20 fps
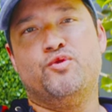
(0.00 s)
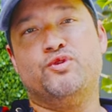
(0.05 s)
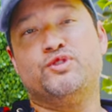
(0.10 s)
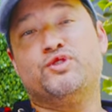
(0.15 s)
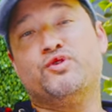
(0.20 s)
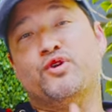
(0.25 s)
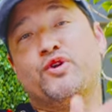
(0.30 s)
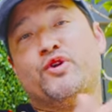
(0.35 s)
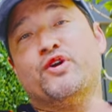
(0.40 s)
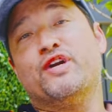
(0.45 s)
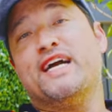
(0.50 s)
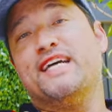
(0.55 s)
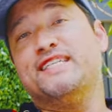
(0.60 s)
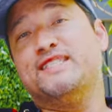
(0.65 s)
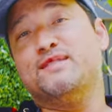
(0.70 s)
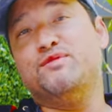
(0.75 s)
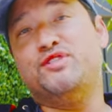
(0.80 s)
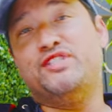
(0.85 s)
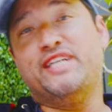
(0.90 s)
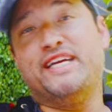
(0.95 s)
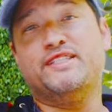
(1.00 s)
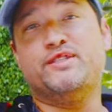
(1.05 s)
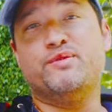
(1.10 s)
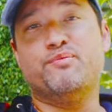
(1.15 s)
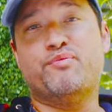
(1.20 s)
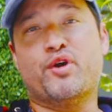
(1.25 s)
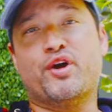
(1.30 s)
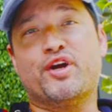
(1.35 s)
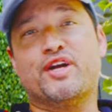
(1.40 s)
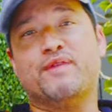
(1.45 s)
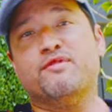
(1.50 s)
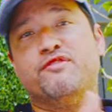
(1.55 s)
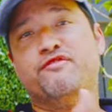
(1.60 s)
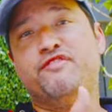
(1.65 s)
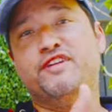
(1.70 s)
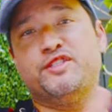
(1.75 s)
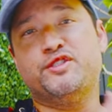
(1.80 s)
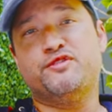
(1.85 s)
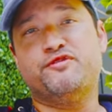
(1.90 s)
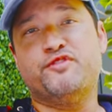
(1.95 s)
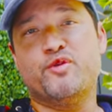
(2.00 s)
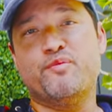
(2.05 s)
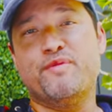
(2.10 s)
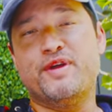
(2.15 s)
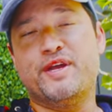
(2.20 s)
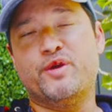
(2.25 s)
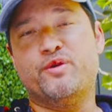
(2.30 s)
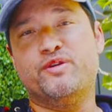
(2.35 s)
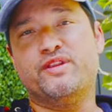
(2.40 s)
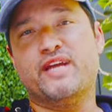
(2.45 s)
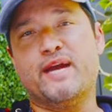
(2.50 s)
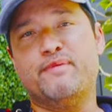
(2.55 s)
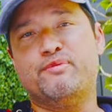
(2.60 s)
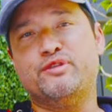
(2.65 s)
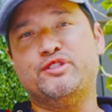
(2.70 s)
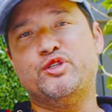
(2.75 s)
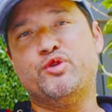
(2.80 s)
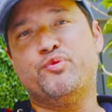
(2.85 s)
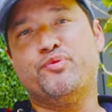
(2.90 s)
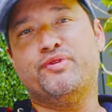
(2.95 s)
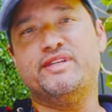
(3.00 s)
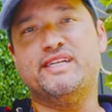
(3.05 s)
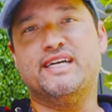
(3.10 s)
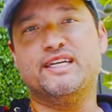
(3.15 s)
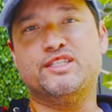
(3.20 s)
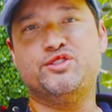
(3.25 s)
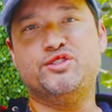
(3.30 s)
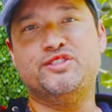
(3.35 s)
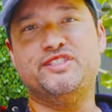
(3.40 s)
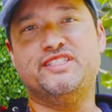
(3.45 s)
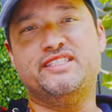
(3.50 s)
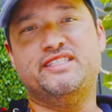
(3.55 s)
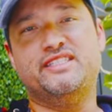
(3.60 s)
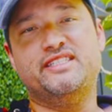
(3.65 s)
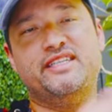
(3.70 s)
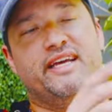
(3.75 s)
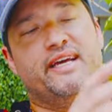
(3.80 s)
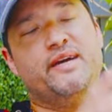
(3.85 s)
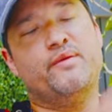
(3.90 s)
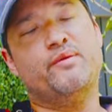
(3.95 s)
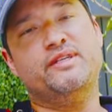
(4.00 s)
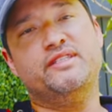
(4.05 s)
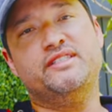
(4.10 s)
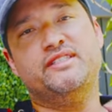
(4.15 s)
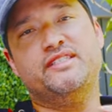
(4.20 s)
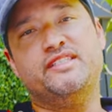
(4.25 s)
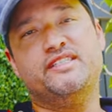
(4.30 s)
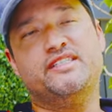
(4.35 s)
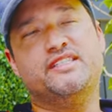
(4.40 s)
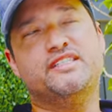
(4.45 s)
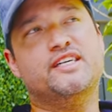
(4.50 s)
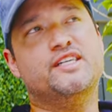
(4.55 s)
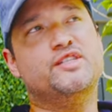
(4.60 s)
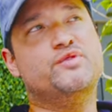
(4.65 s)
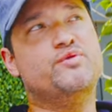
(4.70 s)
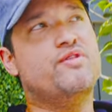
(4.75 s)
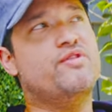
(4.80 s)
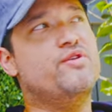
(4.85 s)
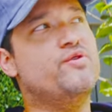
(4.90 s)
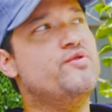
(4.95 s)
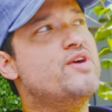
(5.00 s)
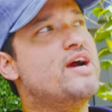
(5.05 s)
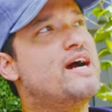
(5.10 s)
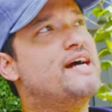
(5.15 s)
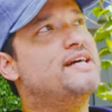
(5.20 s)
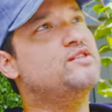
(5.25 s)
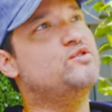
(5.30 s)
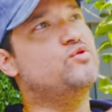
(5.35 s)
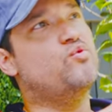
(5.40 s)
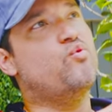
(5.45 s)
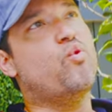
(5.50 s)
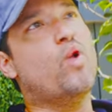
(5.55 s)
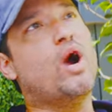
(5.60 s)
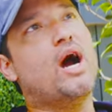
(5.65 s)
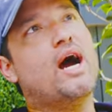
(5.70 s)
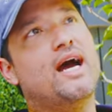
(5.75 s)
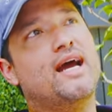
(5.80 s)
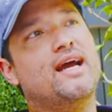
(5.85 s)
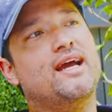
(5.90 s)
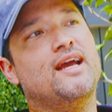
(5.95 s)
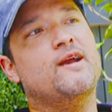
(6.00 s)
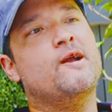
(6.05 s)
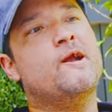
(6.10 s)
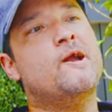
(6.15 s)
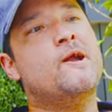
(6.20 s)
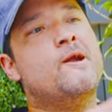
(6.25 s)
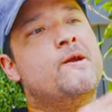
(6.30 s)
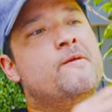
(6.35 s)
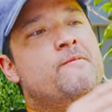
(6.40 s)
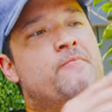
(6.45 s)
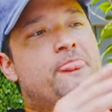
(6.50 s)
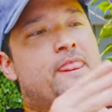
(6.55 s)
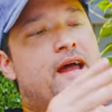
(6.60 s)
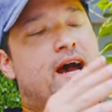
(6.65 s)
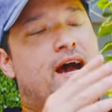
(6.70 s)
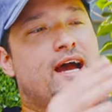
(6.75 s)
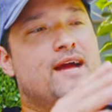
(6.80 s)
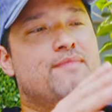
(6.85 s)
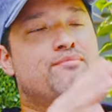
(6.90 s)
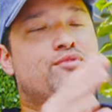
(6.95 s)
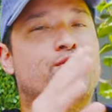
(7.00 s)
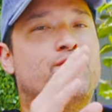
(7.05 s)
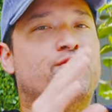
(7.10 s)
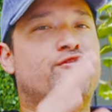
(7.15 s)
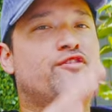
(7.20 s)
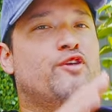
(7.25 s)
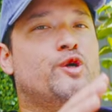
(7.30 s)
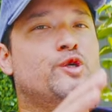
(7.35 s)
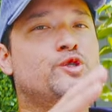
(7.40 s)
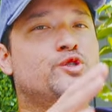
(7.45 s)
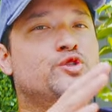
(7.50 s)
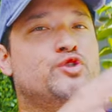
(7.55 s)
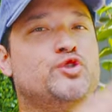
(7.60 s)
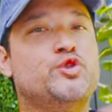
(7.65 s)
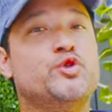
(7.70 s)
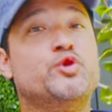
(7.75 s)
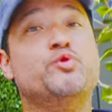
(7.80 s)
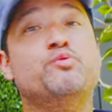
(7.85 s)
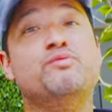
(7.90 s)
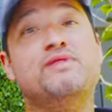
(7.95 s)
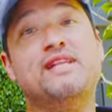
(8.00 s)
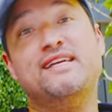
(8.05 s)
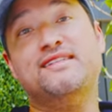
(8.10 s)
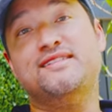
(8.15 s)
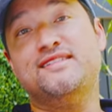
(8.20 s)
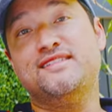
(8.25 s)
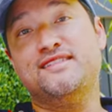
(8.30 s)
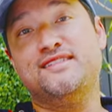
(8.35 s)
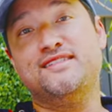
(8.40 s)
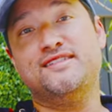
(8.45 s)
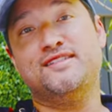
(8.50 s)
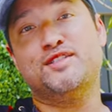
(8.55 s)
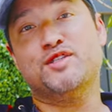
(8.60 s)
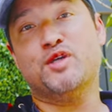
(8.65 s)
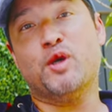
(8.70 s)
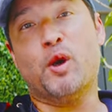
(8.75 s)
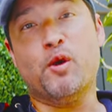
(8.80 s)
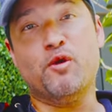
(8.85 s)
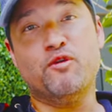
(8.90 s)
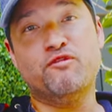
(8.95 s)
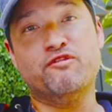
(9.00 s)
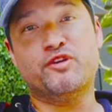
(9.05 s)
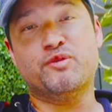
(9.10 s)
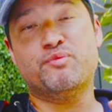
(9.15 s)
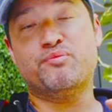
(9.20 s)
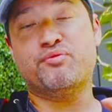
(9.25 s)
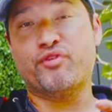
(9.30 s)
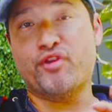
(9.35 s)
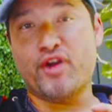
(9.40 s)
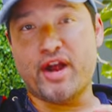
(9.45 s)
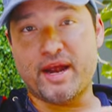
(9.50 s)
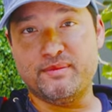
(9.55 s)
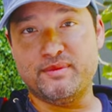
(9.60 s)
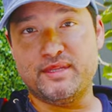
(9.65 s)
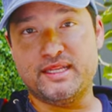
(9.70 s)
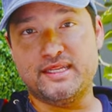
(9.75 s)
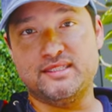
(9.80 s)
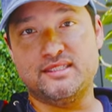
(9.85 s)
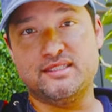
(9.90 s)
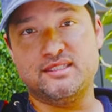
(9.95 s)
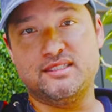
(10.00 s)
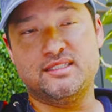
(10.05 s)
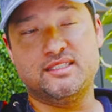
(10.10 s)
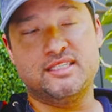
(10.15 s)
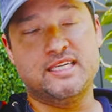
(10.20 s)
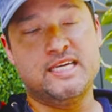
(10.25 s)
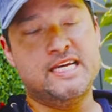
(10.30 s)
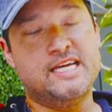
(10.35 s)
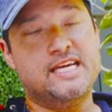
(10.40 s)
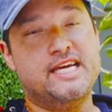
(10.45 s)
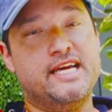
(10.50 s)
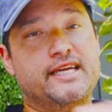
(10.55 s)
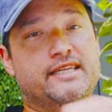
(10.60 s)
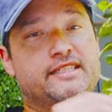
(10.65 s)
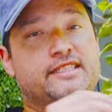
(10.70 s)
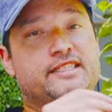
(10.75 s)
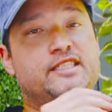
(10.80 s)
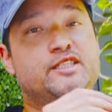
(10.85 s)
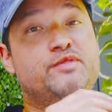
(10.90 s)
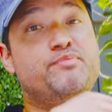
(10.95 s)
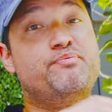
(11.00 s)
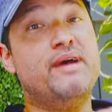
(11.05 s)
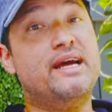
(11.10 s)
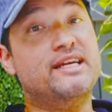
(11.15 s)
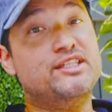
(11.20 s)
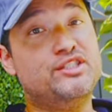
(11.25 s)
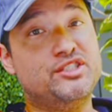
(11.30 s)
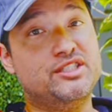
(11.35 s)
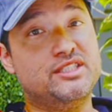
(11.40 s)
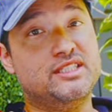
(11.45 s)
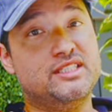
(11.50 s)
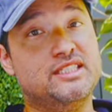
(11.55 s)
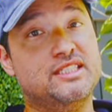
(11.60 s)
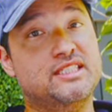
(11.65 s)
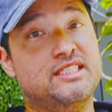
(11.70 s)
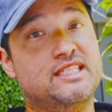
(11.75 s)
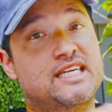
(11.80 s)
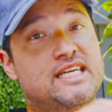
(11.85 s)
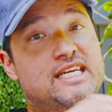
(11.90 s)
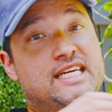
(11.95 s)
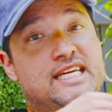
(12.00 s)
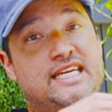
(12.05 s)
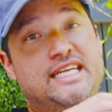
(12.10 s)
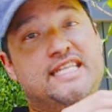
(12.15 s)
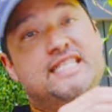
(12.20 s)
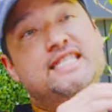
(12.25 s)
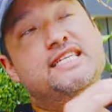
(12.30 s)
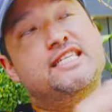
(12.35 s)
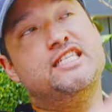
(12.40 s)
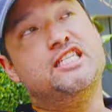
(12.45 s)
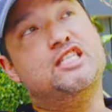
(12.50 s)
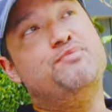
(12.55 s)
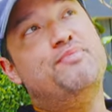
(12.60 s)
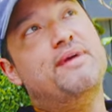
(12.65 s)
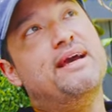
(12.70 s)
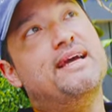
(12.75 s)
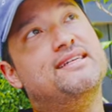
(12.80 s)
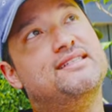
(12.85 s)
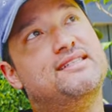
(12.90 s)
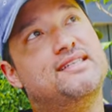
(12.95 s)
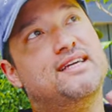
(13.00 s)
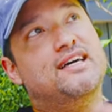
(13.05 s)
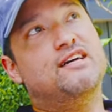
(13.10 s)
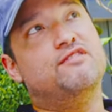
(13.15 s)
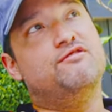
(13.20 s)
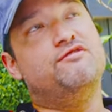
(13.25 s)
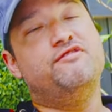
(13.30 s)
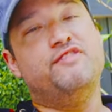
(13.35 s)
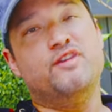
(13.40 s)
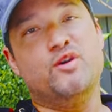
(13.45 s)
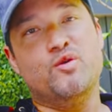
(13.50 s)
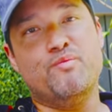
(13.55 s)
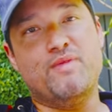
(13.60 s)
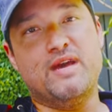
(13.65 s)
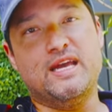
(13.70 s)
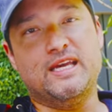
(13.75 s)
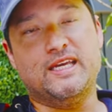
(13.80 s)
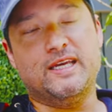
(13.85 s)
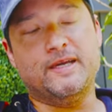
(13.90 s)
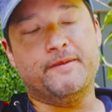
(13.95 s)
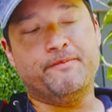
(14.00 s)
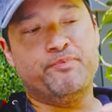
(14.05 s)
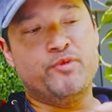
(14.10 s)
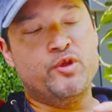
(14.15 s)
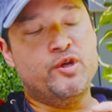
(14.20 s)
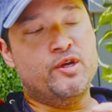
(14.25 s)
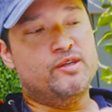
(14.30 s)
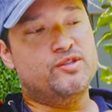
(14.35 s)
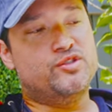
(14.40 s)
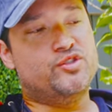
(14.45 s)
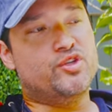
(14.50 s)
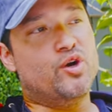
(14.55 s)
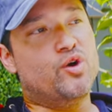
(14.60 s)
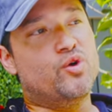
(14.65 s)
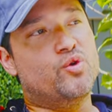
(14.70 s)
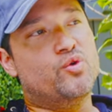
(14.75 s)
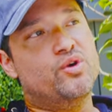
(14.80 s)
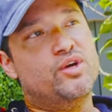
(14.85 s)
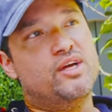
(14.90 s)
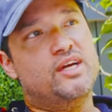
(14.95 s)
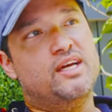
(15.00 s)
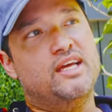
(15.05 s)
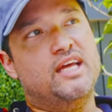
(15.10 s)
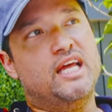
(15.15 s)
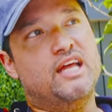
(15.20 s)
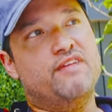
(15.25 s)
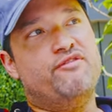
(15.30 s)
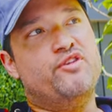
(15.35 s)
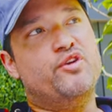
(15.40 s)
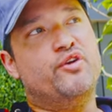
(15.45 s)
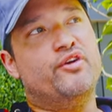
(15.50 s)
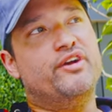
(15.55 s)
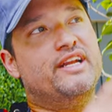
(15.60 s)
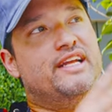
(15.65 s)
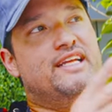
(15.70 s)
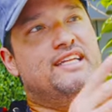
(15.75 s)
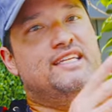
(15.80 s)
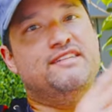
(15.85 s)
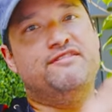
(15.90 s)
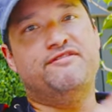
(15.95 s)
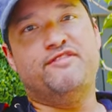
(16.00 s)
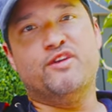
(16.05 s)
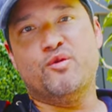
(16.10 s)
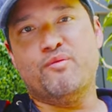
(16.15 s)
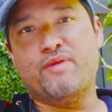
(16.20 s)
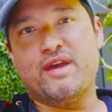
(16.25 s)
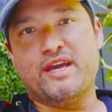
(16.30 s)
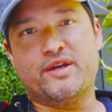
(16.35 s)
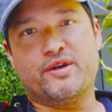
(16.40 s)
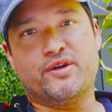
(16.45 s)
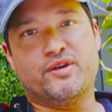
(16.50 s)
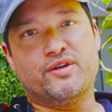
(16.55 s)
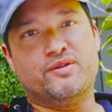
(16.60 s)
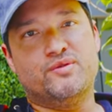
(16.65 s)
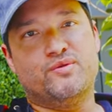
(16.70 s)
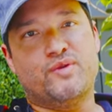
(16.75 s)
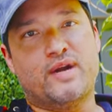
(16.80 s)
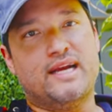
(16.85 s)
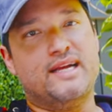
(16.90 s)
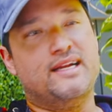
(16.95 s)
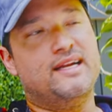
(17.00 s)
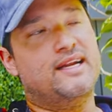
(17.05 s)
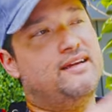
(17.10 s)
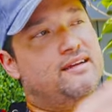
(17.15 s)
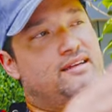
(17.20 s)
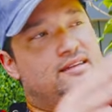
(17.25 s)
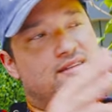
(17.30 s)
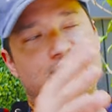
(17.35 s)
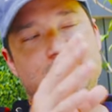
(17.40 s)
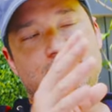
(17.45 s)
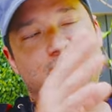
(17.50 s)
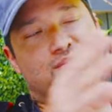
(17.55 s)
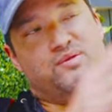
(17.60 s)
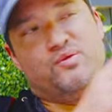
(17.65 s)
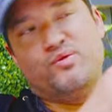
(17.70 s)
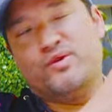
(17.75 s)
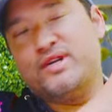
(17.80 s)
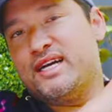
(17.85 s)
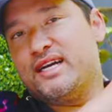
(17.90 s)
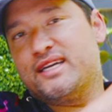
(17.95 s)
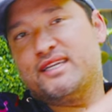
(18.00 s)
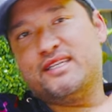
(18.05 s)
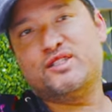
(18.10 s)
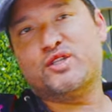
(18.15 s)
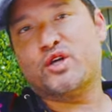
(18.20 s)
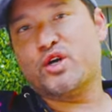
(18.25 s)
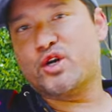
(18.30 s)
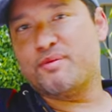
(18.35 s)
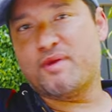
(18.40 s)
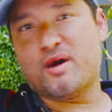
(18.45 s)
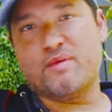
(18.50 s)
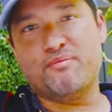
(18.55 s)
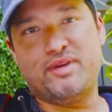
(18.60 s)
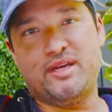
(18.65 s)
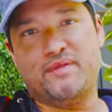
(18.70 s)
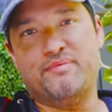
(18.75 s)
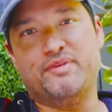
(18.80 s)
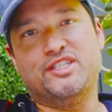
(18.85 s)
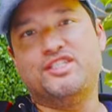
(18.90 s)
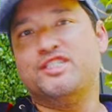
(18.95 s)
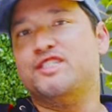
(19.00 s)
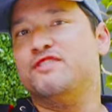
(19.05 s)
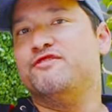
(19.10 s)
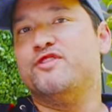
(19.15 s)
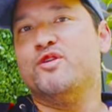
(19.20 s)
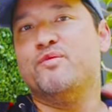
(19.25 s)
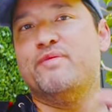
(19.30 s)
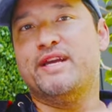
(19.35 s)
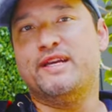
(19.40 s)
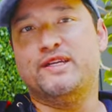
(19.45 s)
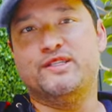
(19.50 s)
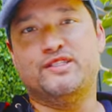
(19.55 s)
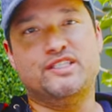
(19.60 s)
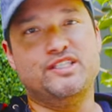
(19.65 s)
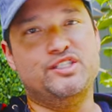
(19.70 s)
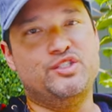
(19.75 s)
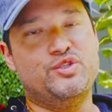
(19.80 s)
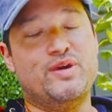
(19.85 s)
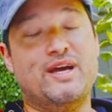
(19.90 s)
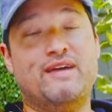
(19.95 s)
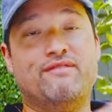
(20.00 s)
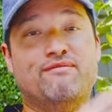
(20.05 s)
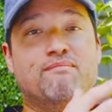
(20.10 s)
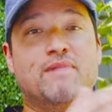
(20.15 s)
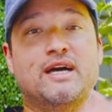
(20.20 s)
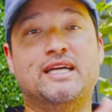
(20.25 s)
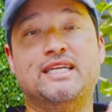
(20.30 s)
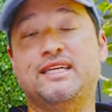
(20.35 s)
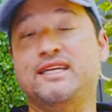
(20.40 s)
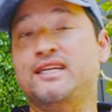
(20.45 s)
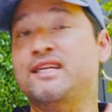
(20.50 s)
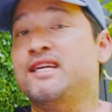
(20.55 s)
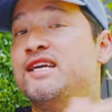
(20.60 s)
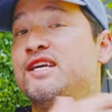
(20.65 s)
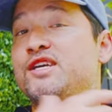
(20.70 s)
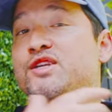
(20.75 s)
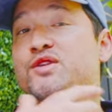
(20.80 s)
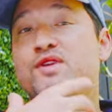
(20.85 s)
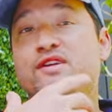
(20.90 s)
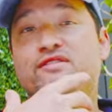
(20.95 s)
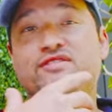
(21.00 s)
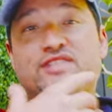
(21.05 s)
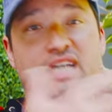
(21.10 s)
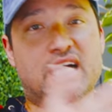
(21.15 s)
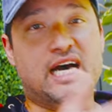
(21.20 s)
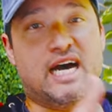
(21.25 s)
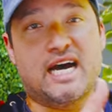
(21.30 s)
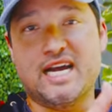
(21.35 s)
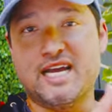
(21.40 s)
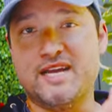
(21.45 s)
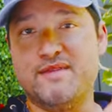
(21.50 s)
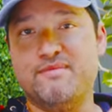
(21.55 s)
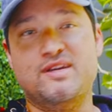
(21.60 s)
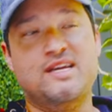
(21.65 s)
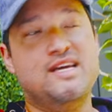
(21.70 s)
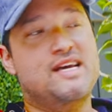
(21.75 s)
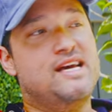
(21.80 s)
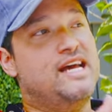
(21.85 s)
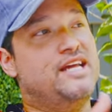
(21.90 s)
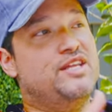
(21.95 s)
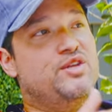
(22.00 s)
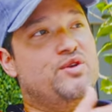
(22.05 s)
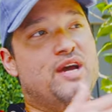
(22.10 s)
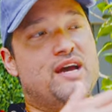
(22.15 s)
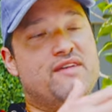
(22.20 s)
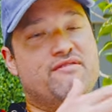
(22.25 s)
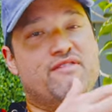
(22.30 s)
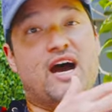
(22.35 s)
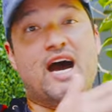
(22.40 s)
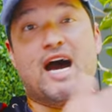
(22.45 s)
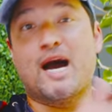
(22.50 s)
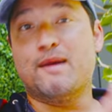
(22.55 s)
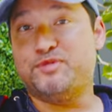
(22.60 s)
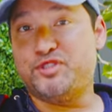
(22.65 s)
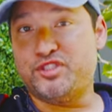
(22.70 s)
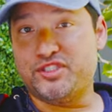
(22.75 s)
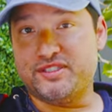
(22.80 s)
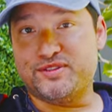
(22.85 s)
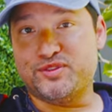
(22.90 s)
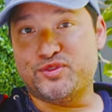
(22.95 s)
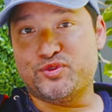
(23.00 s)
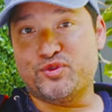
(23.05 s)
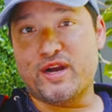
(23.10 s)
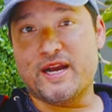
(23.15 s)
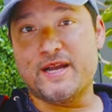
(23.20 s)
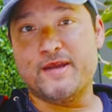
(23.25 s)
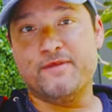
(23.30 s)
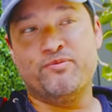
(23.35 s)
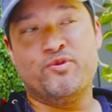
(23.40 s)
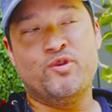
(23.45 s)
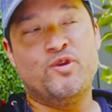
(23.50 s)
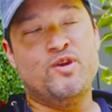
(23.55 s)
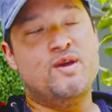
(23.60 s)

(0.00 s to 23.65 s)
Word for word: What's going on guys? I'm Jason Park. I'm a feature filmmaker with Hypatude Productions and today I wanted to discuss with you guys why I prefer zoom lenses over prime lenses, especially in this space of filmmaking. So if you're an indie filmmaker, right, eh, we're not gonna talk about big budgeted filmmakers because you have money, you have time, and you have options, right?